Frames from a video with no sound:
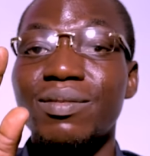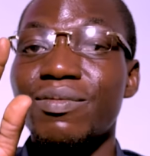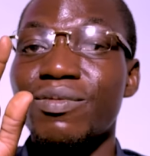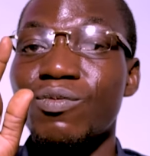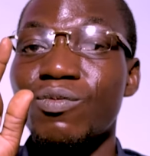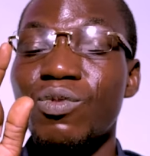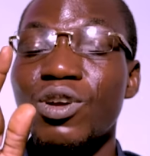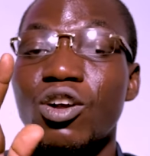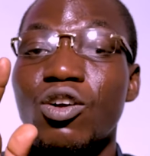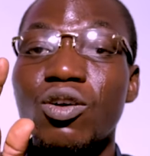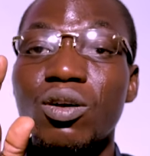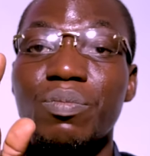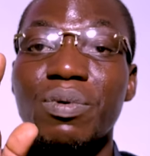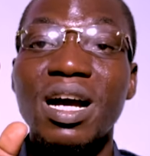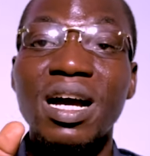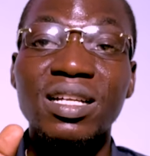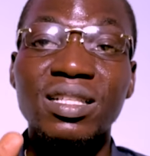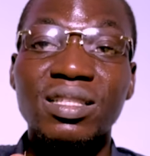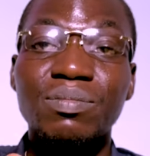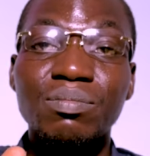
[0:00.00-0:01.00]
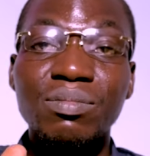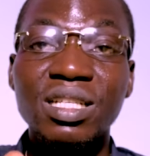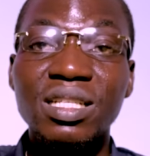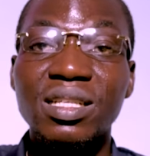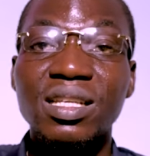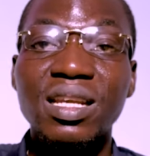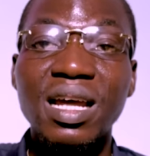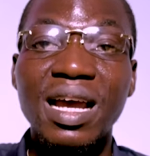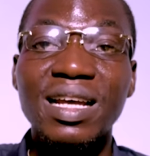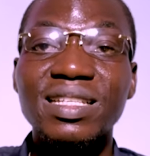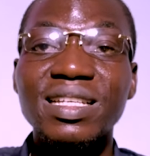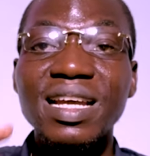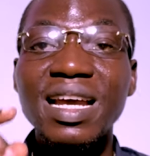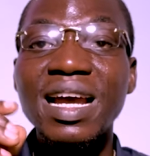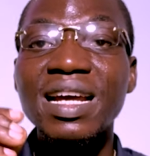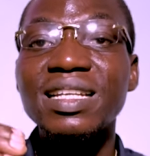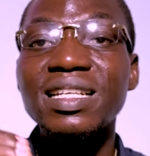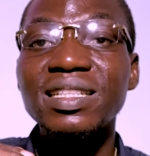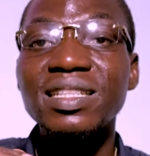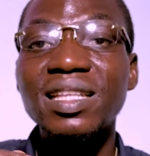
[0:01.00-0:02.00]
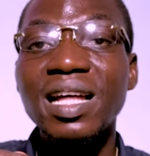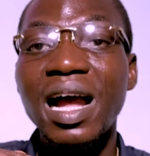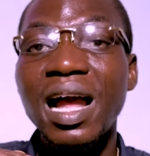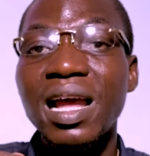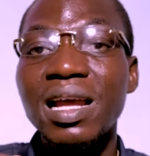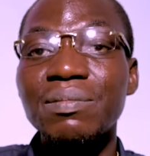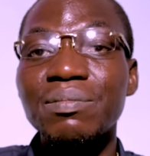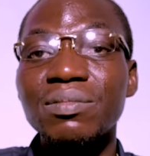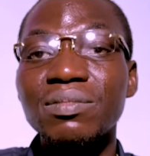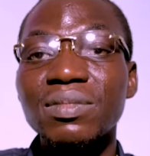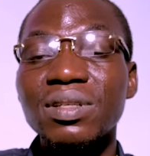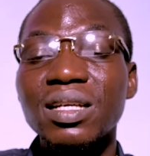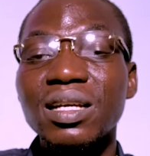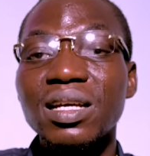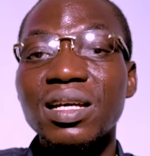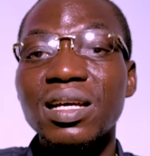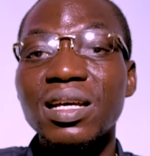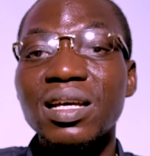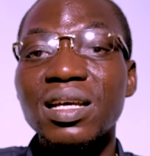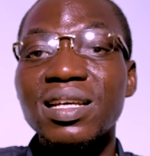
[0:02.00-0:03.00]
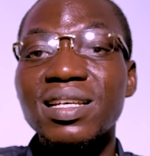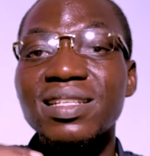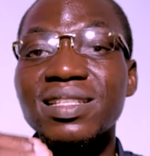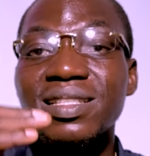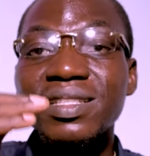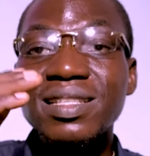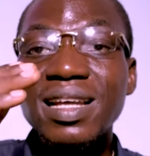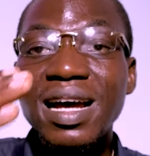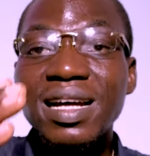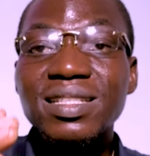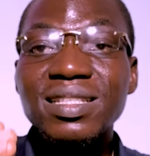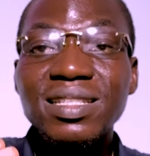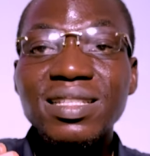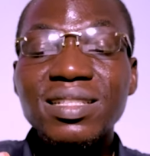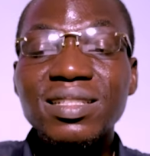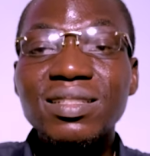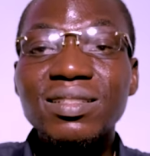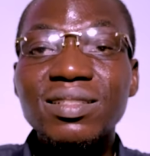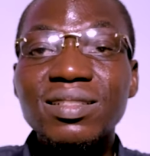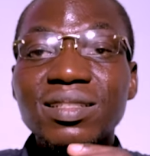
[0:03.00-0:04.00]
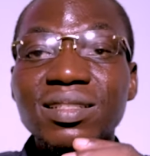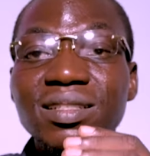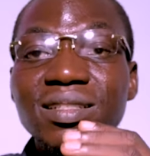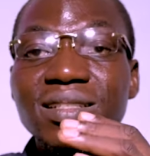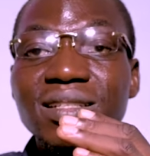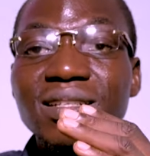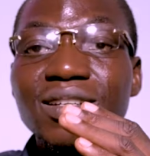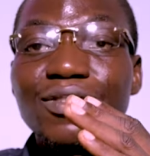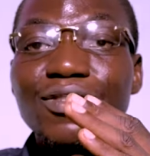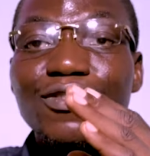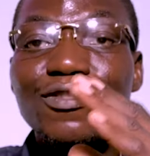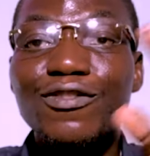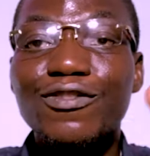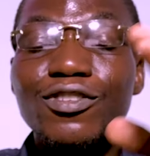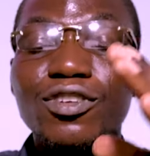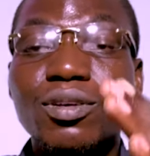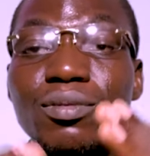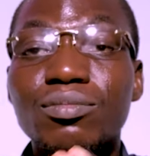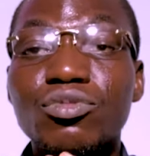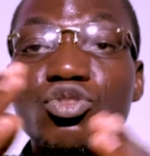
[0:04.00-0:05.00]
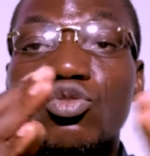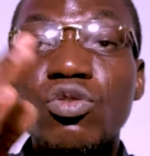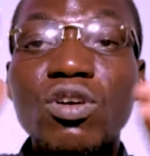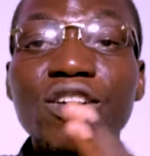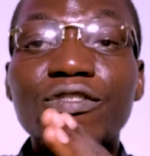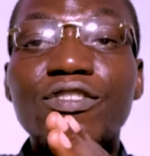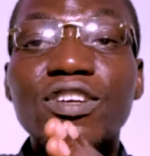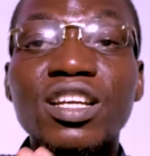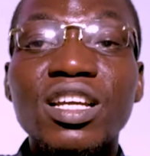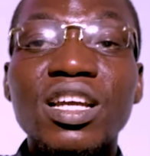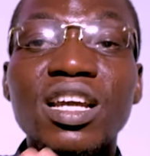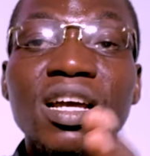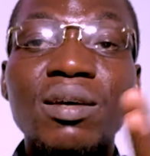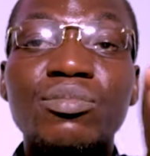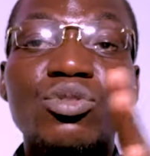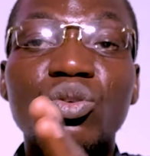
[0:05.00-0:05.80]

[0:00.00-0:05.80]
Wake up at midnight. Anytime starting from 12 a.m.